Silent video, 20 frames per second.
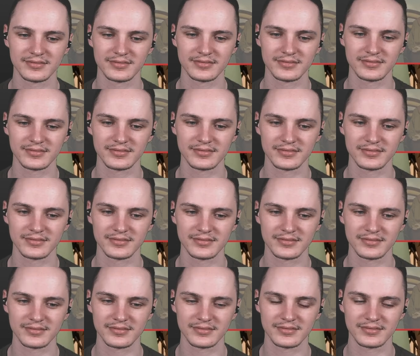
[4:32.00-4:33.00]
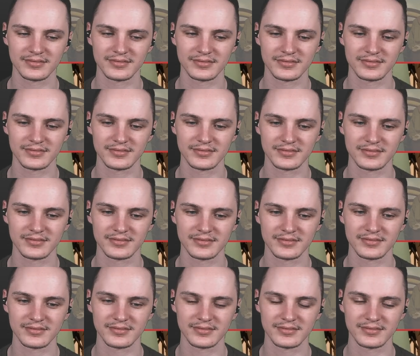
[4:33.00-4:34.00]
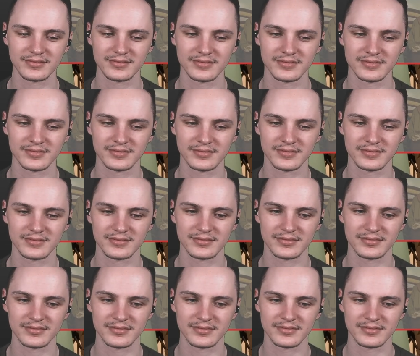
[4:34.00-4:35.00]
(no one is talking)